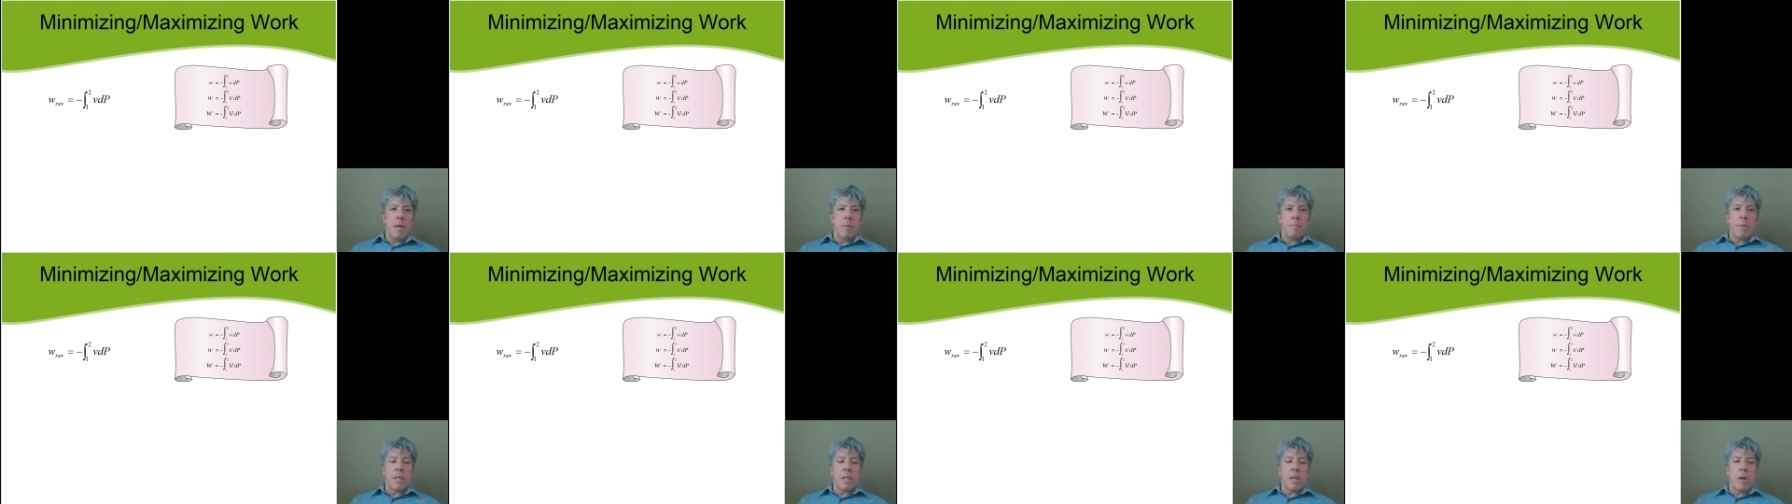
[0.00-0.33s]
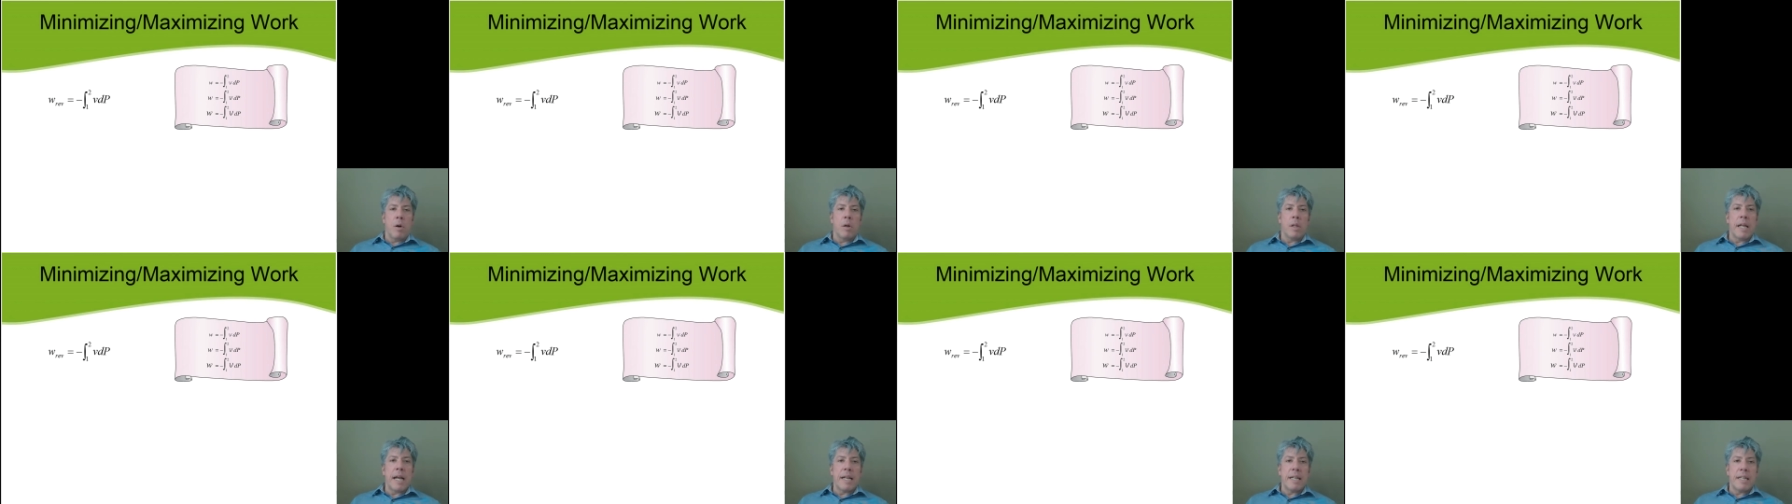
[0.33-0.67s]
But the
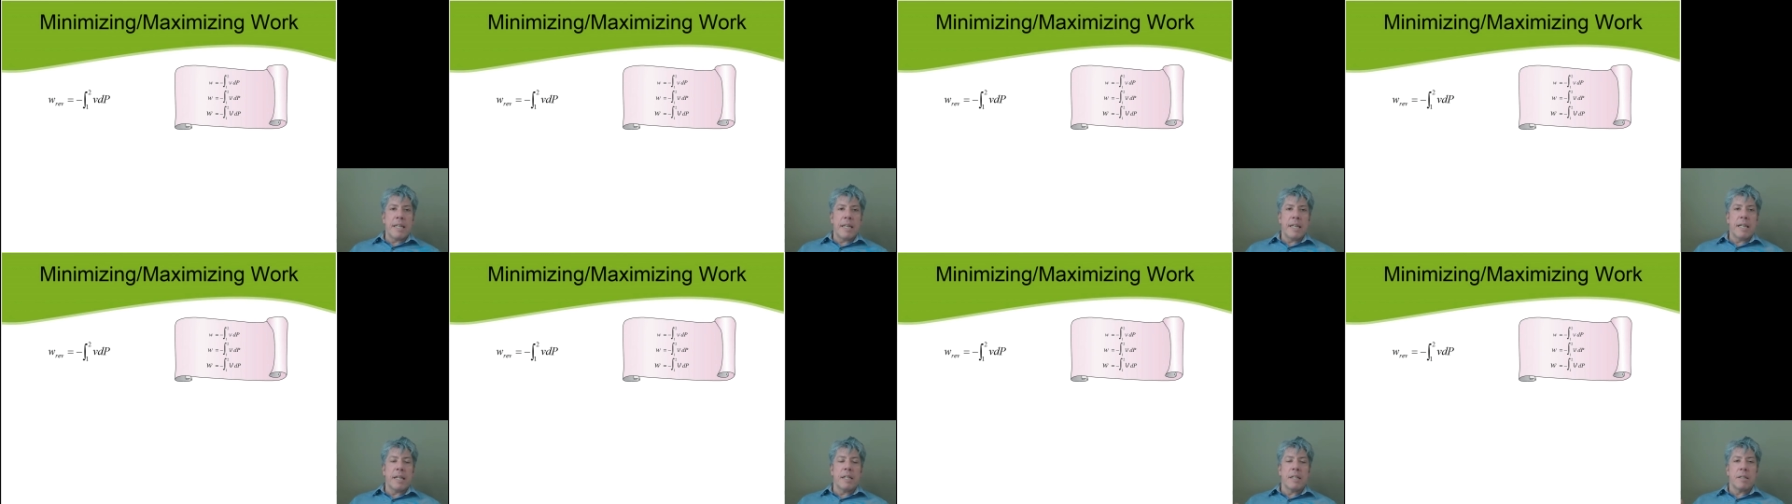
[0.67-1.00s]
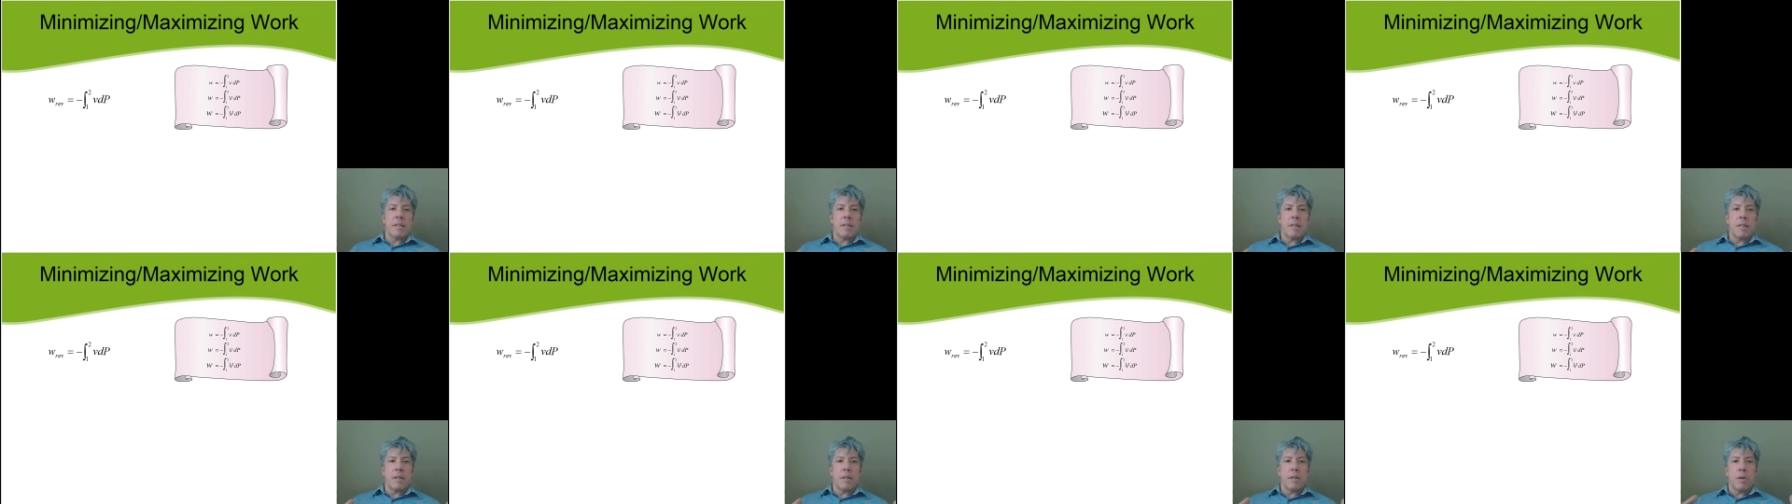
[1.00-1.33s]
whole idea
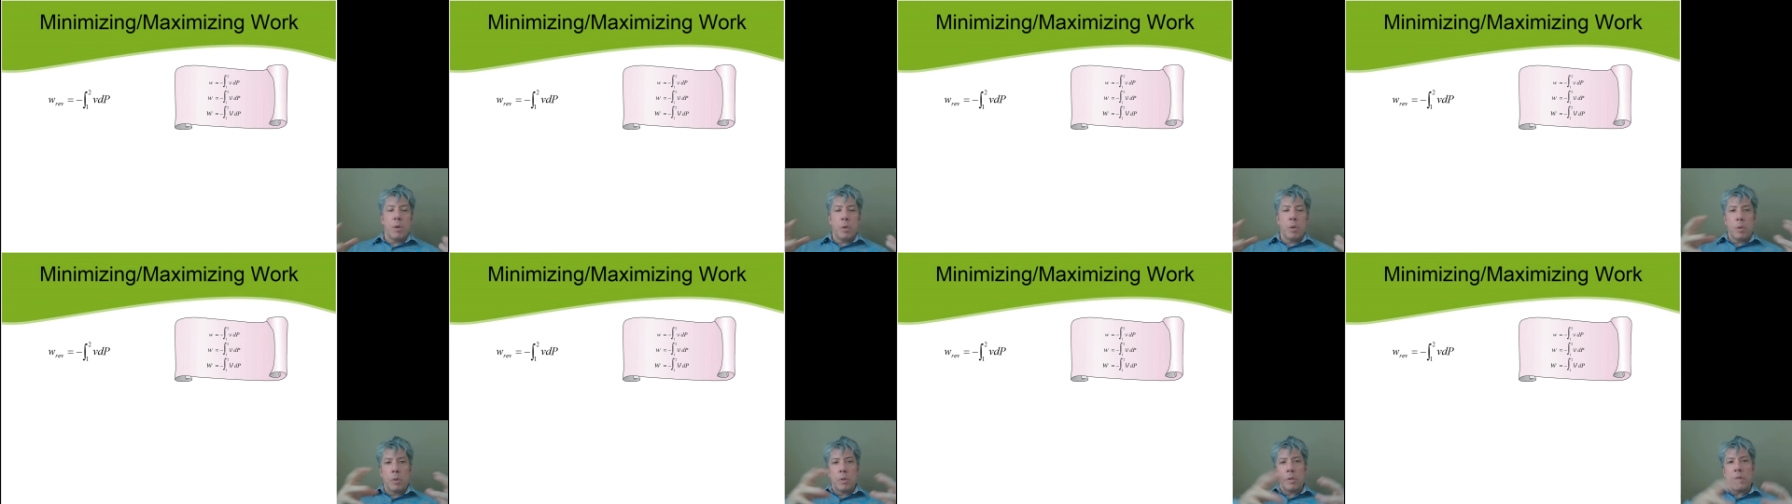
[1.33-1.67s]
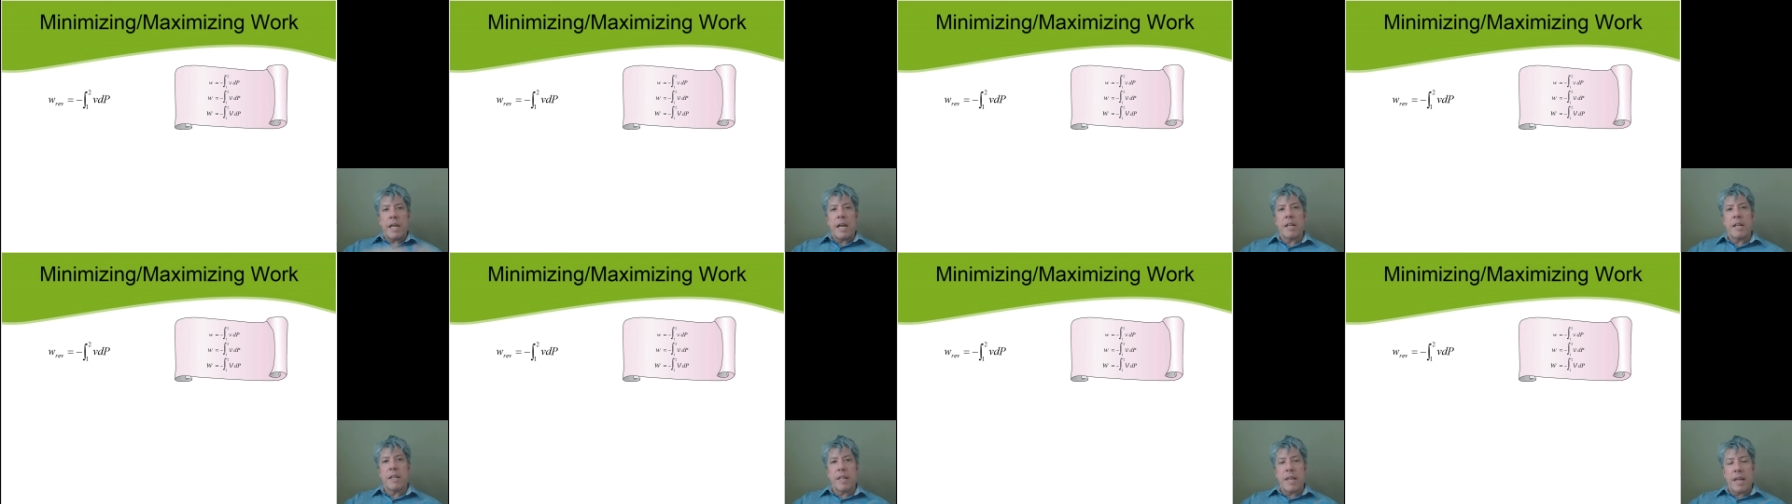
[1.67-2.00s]
is to cool
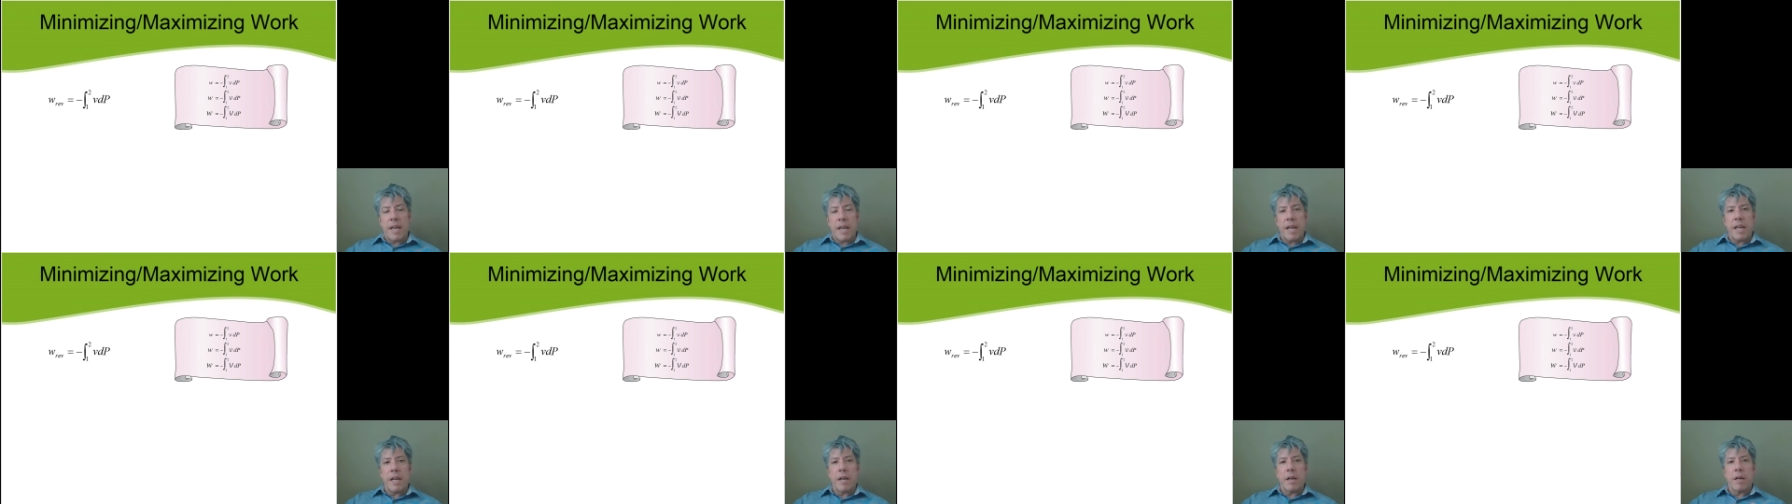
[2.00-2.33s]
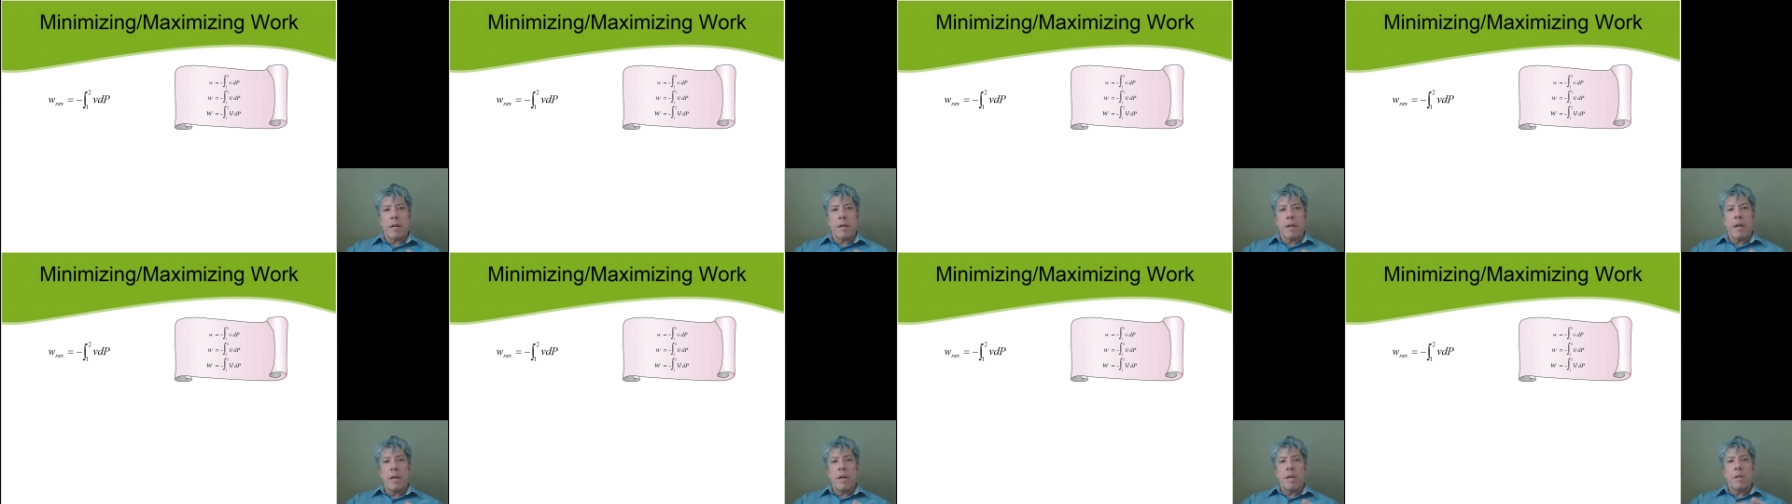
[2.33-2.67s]
down the
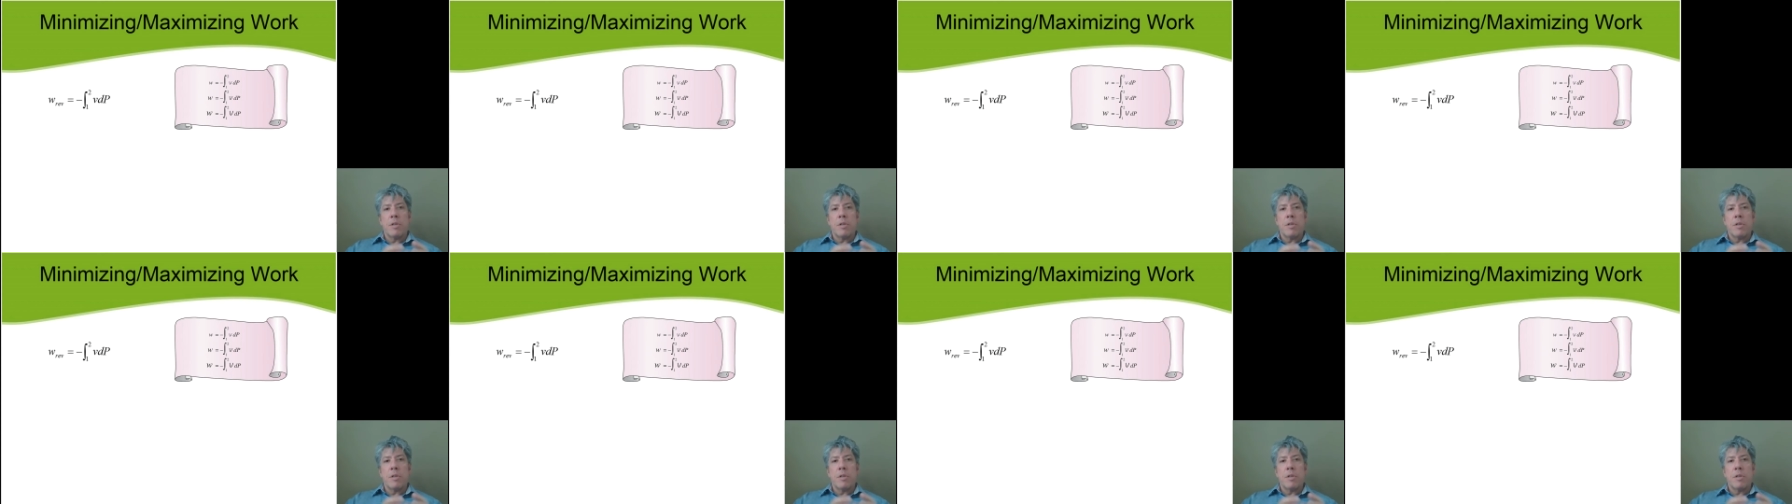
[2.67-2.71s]
air